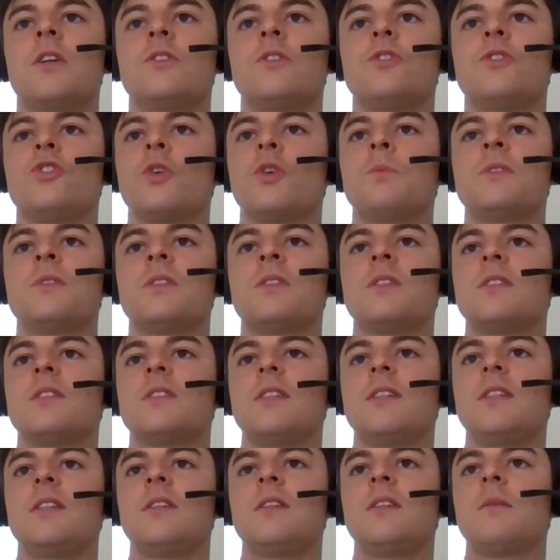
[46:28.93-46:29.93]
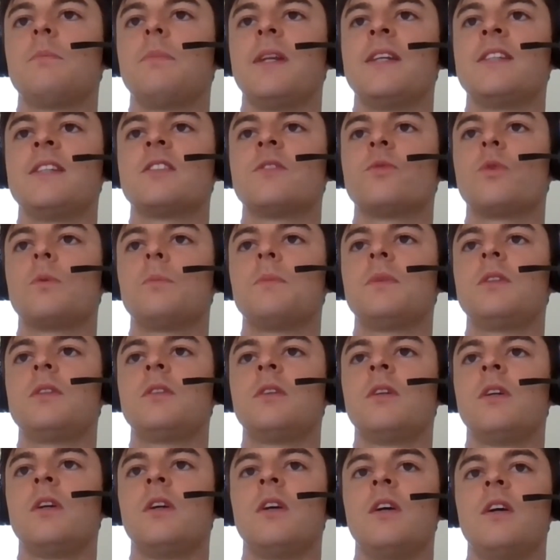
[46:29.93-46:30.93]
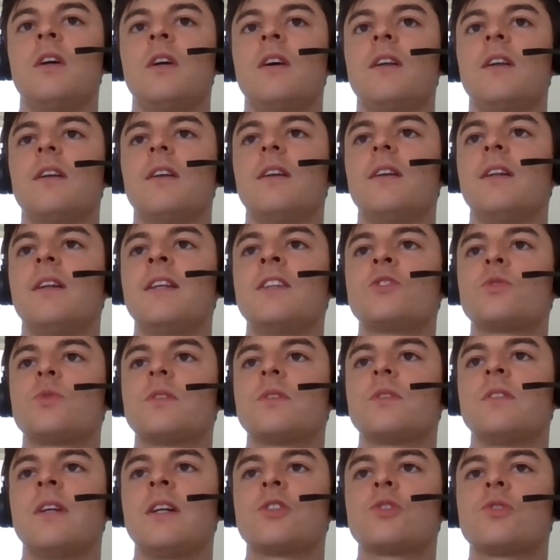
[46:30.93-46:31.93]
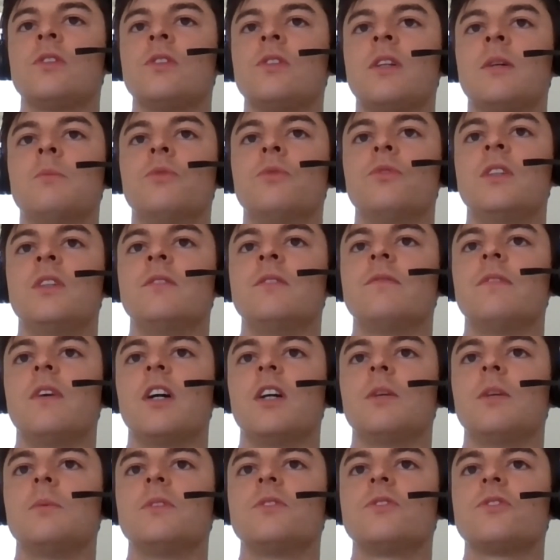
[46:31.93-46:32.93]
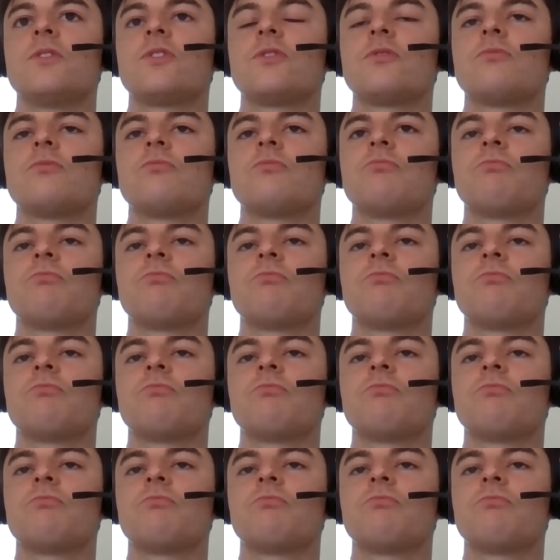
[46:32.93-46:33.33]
Jobs at sea, place of women, links with natural and marine environments.